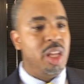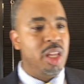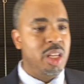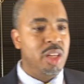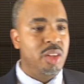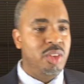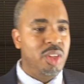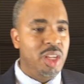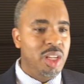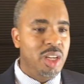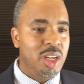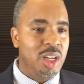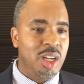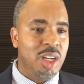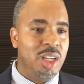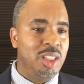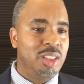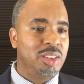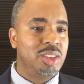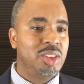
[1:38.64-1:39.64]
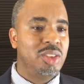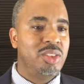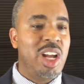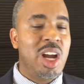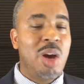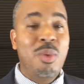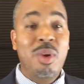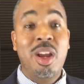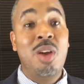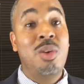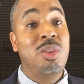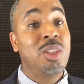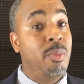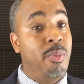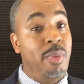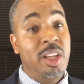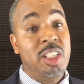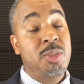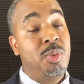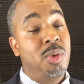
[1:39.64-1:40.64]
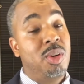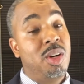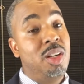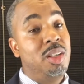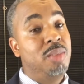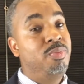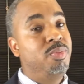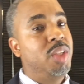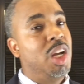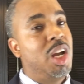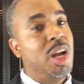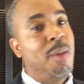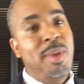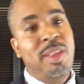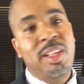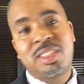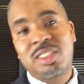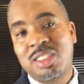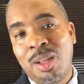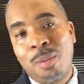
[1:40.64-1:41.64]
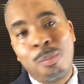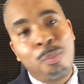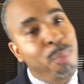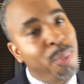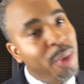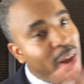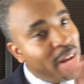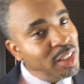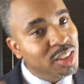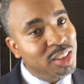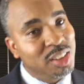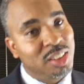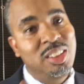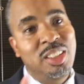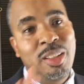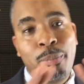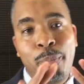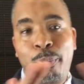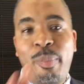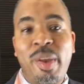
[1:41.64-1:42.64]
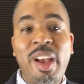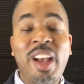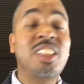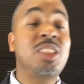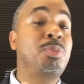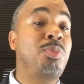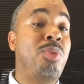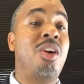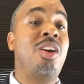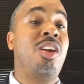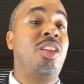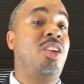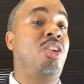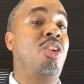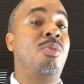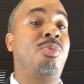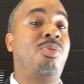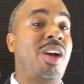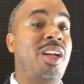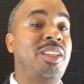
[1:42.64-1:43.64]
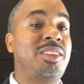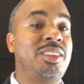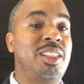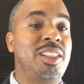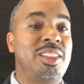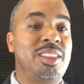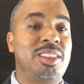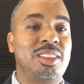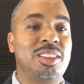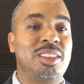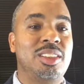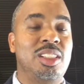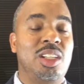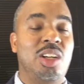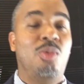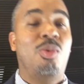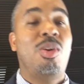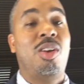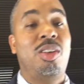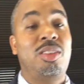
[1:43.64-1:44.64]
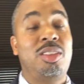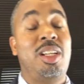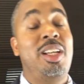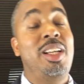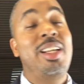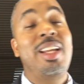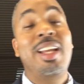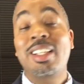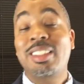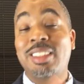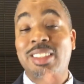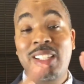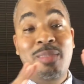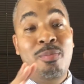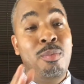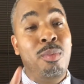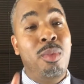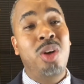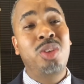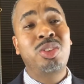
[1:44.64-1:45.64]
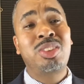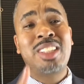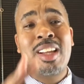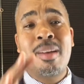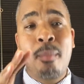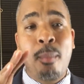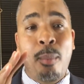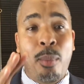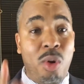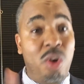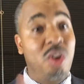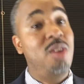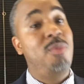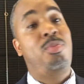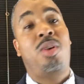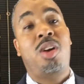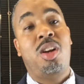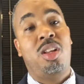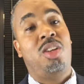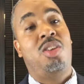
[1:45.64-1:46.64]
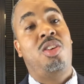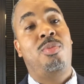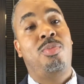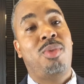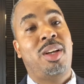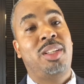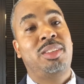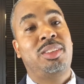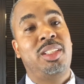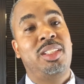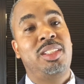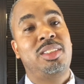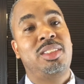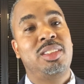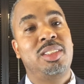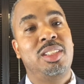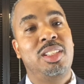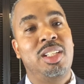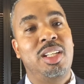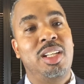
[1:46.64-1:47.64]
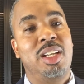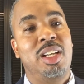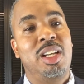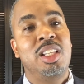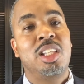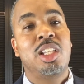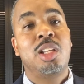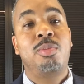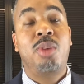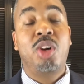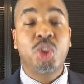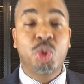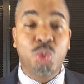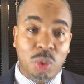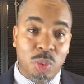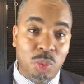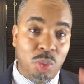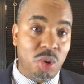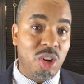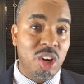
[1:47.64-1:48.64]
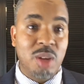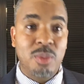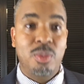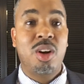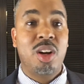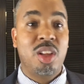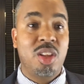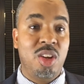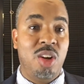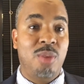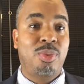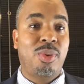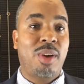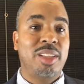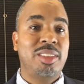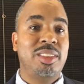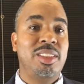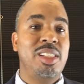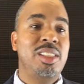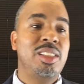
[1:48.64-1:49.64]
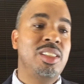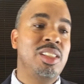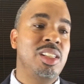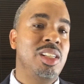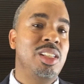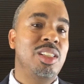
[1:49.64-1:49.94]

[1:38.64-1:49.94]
And then, so now we're here with the best part. I mean, this is the best part of the whole process. Wow, it's the most important part of the whole process. It's the most rewarding part of the whole process.